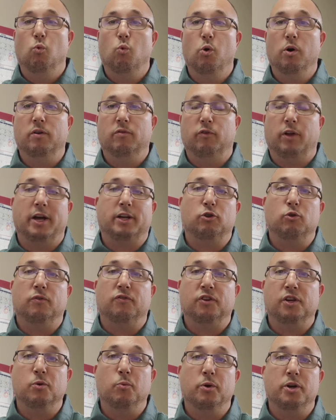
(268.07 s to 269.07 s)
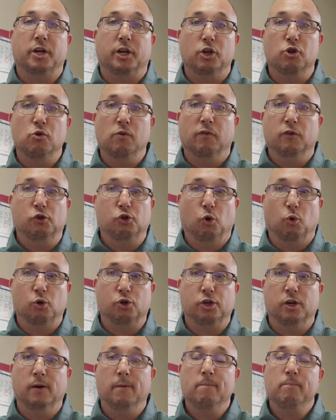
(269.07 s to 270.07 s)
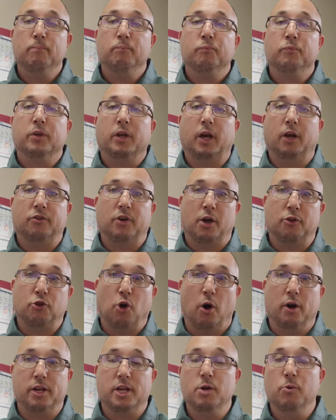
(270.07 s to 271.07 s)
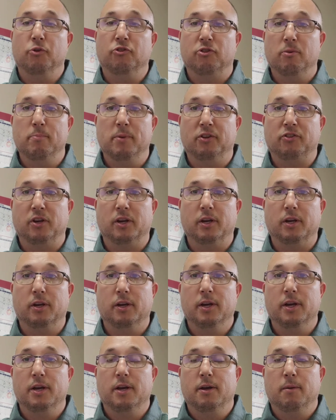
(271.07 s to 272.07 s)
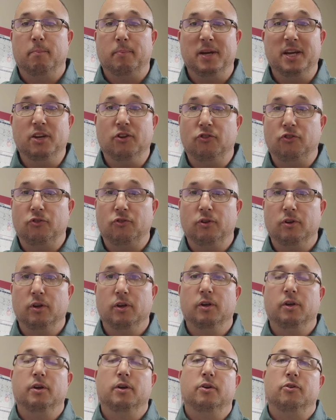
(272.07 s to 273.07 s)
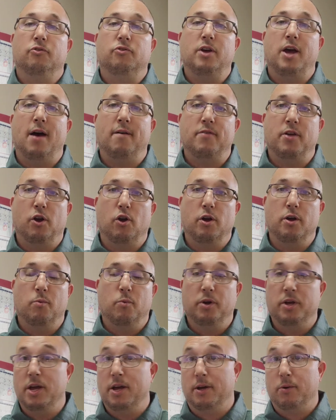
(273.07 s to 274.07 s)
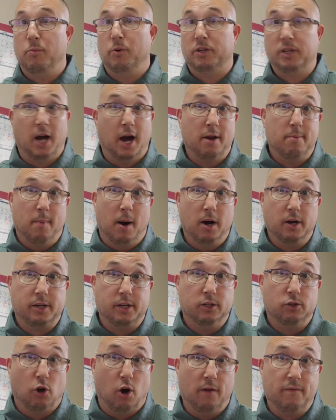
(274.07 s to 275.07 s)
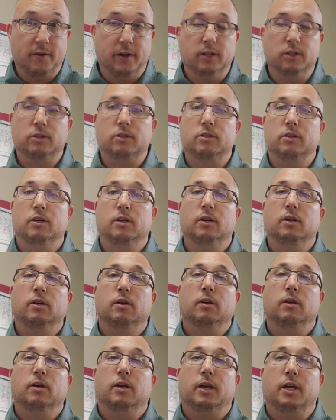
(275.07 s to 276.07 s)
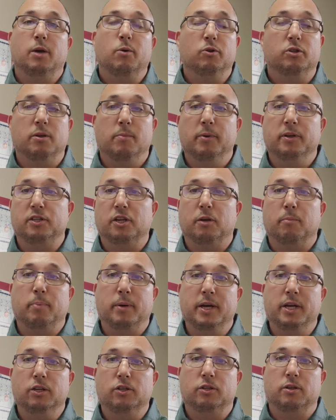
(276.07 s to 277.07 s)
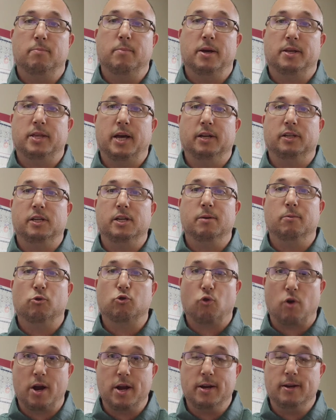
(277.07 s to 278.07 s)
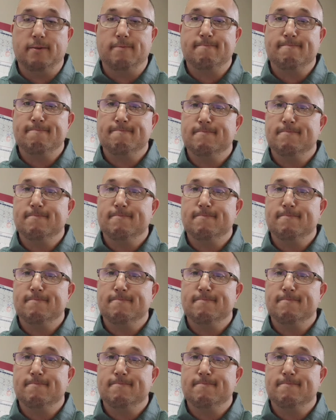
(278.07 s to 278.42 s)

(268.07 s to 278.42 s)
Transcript: would have liked to have seen what he can do for Georgia, because I thought he was the missing piece to have that with Todd Monken's offense. He was the missing piece to make that team great.